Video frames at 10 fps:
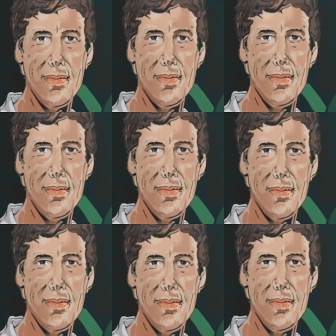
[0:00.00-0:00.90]

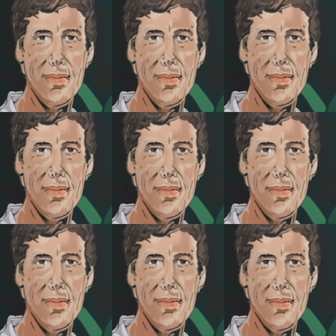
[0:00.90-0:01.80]

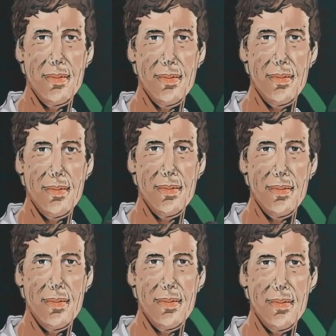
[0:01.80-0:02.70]

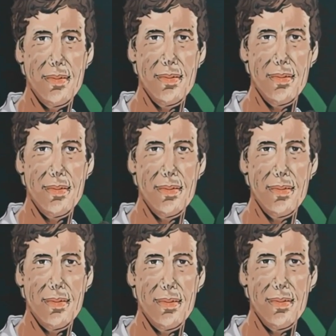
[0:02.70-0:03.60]

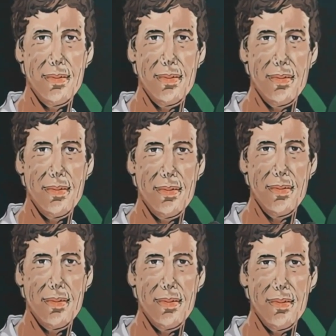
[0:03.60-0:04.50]

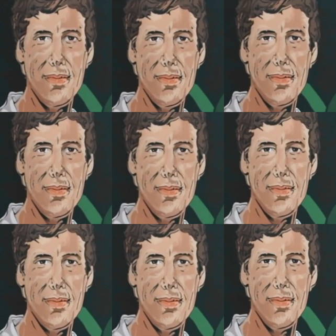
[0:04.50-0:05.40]

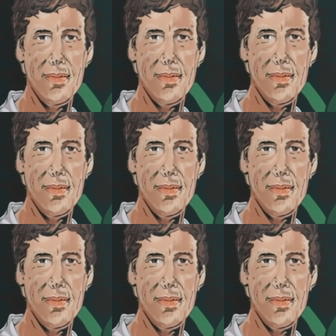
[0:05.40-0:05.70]
No words are spoken by the person on screen.